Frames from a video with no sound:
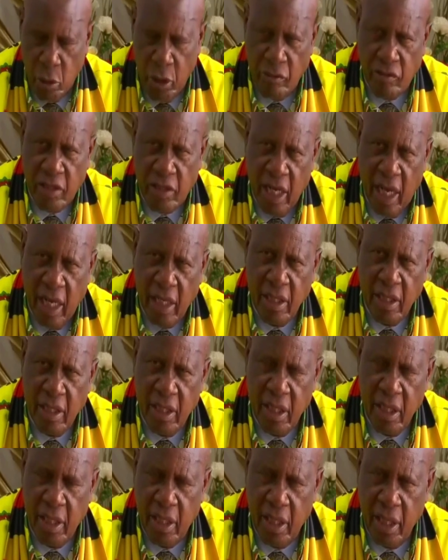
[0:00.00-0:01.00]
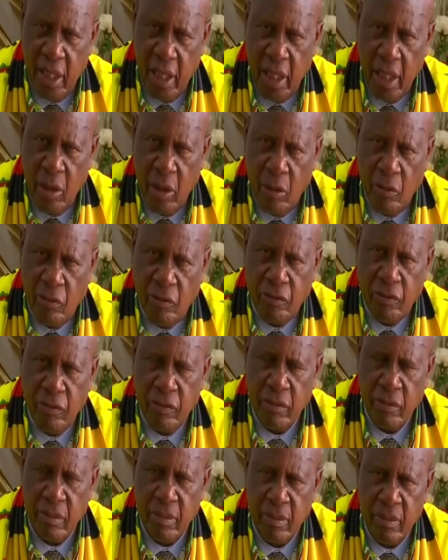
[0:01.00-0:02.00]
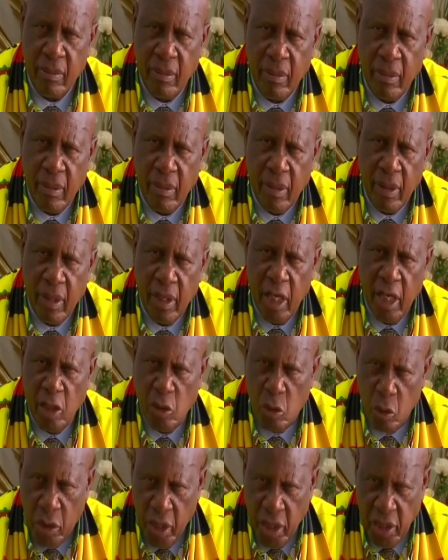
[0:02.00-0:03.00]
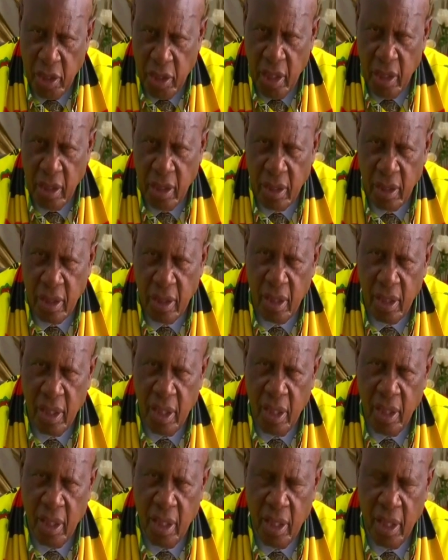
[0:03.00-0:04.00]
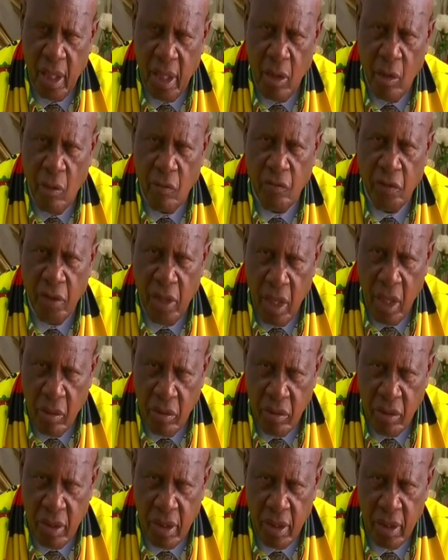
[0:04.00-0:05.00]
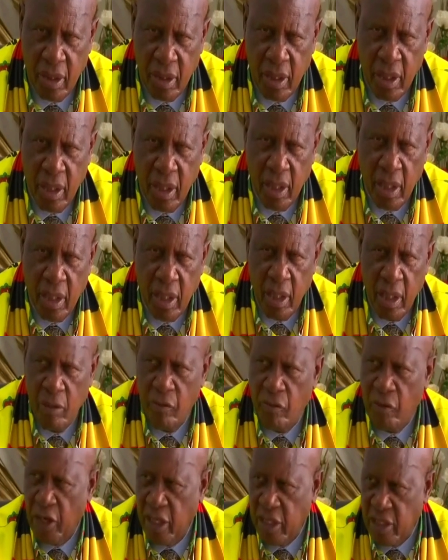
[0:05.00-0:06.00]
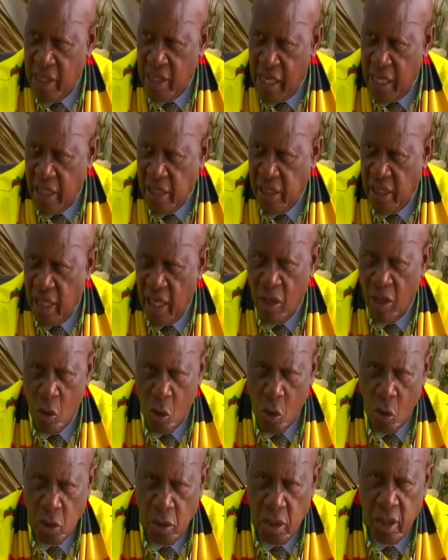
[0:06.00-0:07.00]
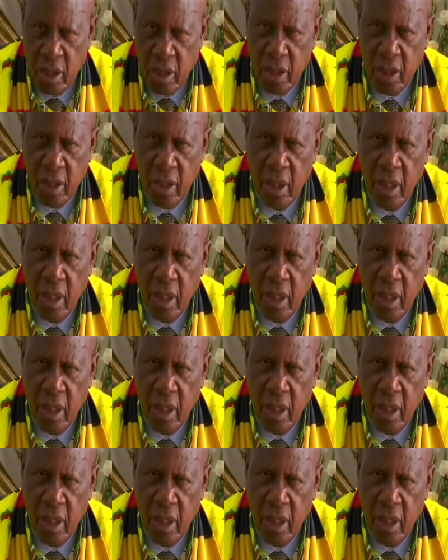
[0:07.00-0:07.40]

we've done in the area of education, in the area of health, infrastructure, roads,